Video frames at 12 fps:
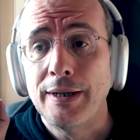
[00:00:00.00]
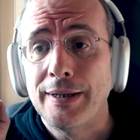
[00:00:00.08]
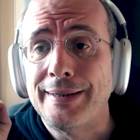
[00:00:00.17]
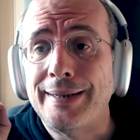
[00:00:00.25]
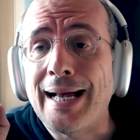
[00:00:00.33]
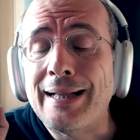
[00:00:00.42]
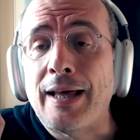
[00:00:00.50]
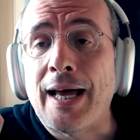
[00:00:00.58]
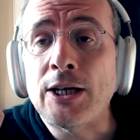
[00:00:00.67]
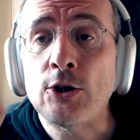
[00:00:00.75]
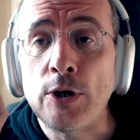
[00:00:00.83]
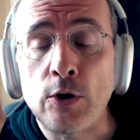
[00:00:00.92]
That
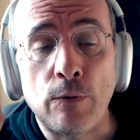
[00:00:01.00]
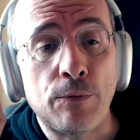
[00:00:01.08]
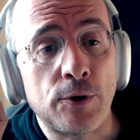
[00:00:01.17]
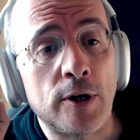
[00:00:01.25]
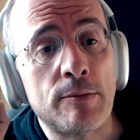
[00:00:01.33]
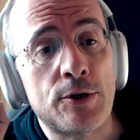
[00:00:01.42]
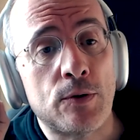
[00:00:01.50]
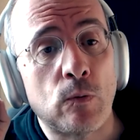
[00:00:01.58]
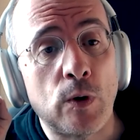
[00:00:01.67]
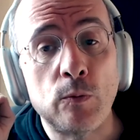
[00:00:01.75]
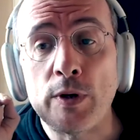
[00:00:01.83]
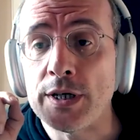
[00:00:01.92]
actually confirms
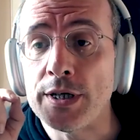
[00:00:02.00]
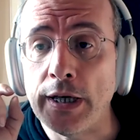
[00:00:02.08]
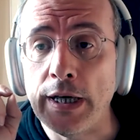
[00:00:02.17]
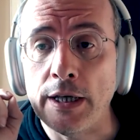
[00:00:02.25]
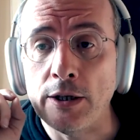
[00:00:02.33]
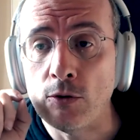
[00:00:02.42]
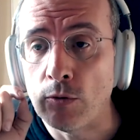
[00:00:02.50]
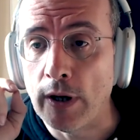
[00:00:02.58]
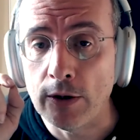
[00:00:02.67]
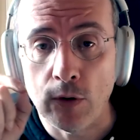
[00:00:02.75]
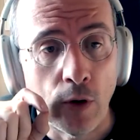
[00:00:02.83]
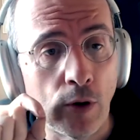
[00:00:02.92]
what we are saying
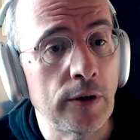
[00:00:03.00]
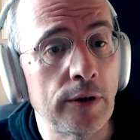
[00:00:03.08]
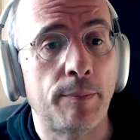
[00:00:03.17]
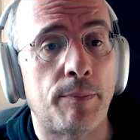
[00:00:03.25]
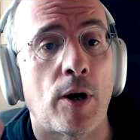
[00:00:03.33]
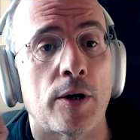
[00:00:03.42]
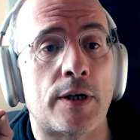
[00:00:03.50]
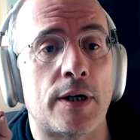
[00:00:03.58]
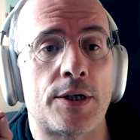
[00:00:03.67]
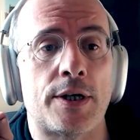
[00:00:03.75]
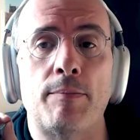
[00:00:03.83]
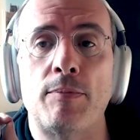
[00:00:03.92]
throughout all the
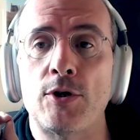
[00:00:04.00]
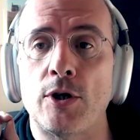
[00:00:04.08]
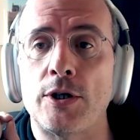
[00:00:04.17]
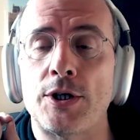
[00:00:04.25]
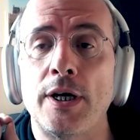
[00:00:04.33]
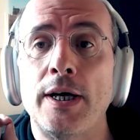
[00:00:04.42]
podcast episodes,